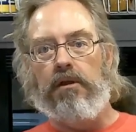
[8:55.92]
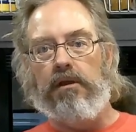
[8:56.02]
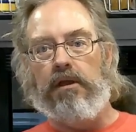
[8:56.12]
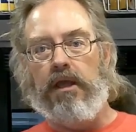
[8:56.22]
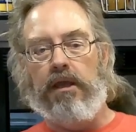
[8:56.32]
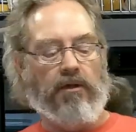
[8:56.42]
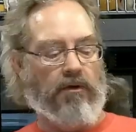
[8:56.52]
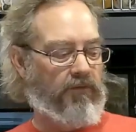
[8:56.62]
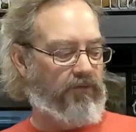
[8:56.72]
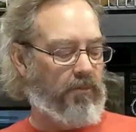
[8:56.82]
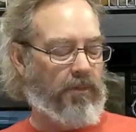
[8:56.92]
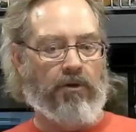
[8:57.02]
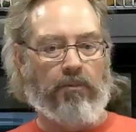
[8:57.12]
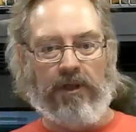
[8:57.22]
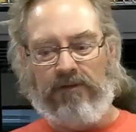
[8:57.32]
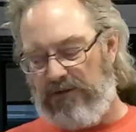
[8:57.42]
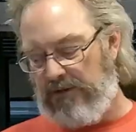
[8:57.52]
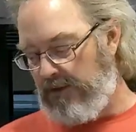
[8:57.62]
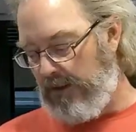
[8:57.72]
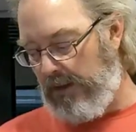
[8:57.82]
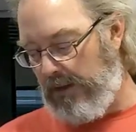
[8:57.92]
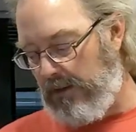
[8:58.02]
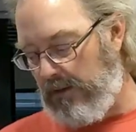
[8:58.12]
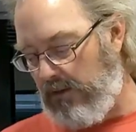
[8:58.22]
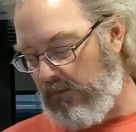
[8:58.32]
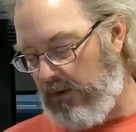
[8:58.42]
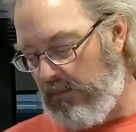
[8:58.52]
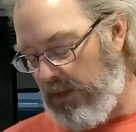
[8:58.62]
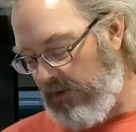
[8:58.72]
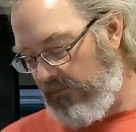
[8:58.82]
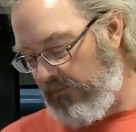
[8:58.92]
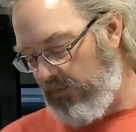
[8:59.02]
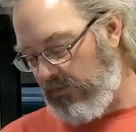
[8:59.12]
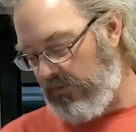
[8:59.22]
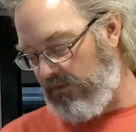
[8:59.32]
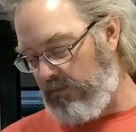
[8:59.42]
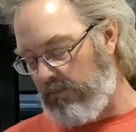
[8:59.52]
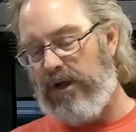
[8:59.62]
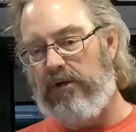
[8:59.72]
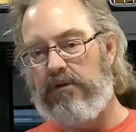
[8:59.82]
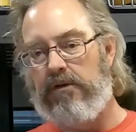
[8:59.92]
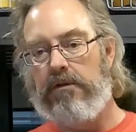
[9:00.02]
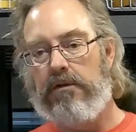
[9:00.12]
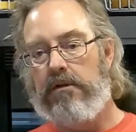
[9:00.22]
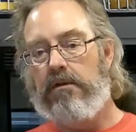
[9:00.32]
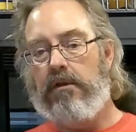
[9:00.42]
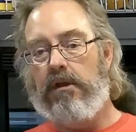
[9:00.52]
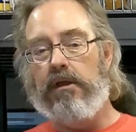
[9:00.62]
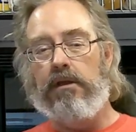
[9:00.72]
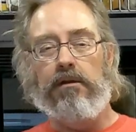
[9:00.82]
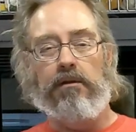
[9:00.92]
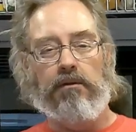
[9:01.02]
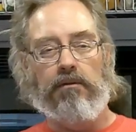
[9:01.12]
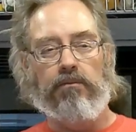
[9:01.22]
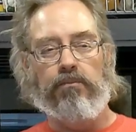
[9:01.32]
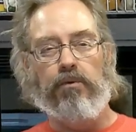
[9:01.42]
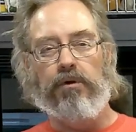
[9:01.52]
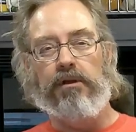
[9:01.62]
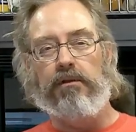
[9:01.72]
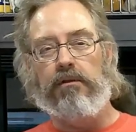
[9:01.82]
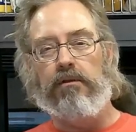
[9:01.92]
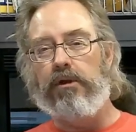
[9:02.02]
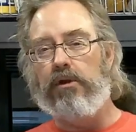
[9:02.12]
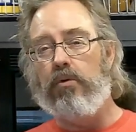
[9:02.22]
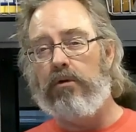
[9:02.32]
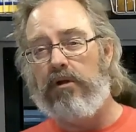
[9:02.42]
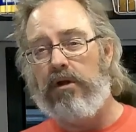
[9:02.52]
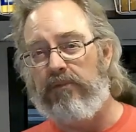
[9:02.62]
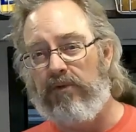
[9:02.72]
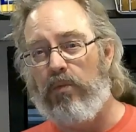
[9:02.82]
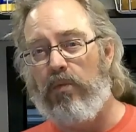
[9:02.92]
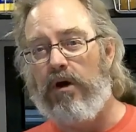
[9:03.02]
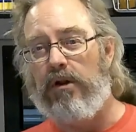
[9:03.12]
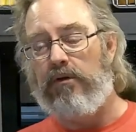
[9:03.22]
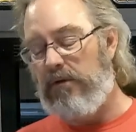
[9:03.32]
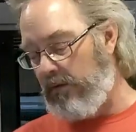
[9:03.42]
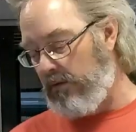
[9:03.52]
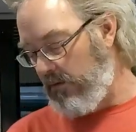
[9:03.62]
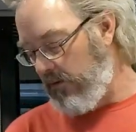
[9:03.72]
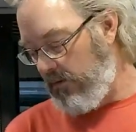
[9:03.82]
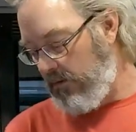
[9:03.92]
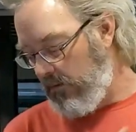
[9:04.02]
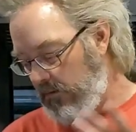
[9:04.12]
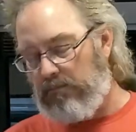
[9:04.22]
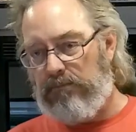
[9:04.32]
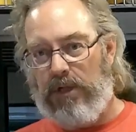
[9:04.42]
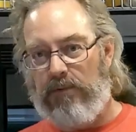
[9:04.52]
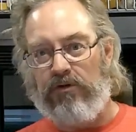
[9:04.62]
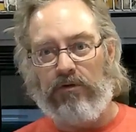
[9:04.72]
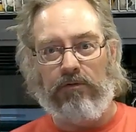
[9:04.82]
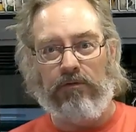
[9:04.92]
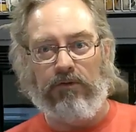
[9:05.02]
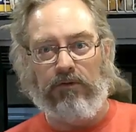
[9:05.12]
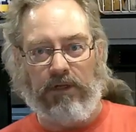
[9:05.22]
a can of tomato paste and the ground beef once it's all browned, and 1 3/4 cups of water, and Bob's your uncle. You